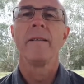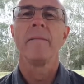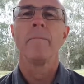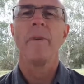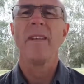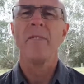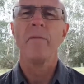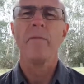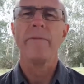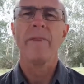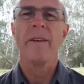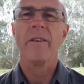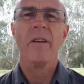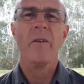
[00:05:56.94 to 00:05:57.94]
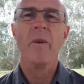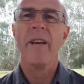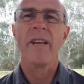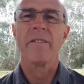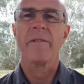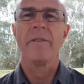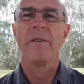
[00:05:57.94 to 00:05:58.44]
But in actual fact, no one
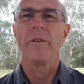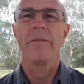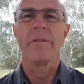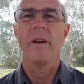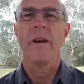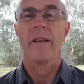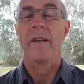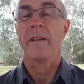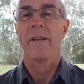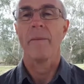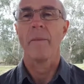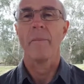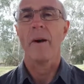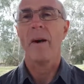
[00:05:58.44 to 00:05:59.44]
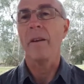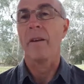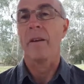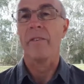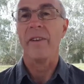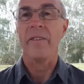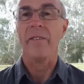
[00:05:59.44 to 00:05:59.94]
has a fear of flying except the pilot,
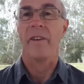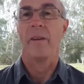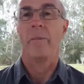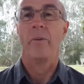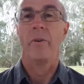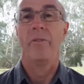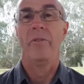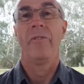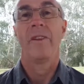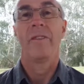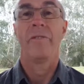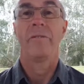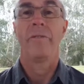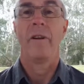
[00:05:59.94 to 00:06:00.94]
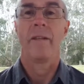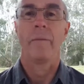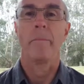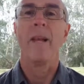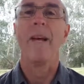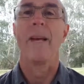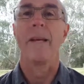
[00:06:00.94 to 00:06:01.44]
because that's the only person who's actually flying the
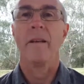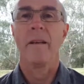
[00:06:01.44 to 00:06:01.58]
plane.